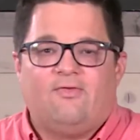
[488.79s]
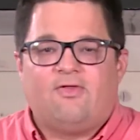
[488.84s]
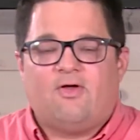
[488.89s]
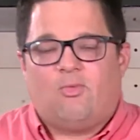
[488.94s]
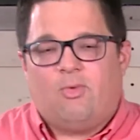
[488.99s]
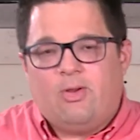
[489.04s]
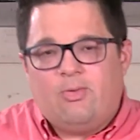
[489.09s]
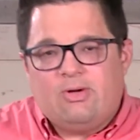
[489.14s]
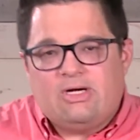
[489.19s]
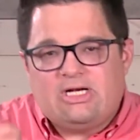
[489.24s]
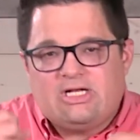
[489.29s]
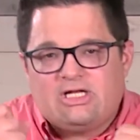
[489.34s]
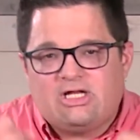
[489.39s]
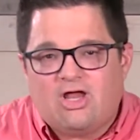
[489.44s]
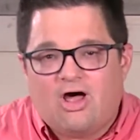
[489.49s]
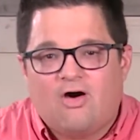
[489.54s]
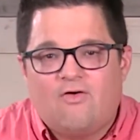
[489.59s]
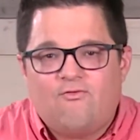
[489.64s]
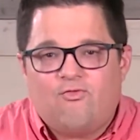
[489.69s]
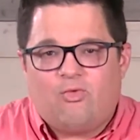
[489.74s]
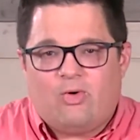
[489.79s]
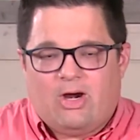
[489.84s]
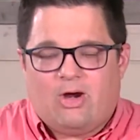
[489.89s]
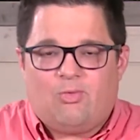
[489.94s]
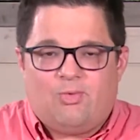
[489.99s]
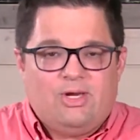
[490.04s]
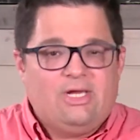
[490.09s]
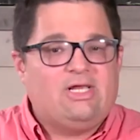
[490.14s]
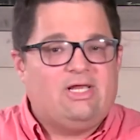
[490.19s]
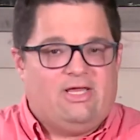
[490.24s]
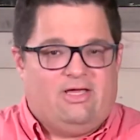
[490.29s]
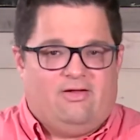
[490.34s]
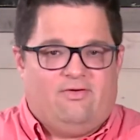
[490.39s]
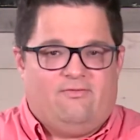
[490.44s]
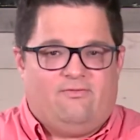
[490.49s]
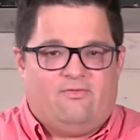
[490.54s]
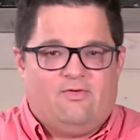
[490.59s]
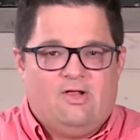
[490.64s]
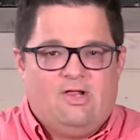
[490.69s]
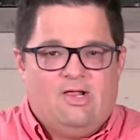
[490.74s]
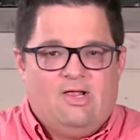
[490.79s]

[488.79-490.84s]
that we would love where we live.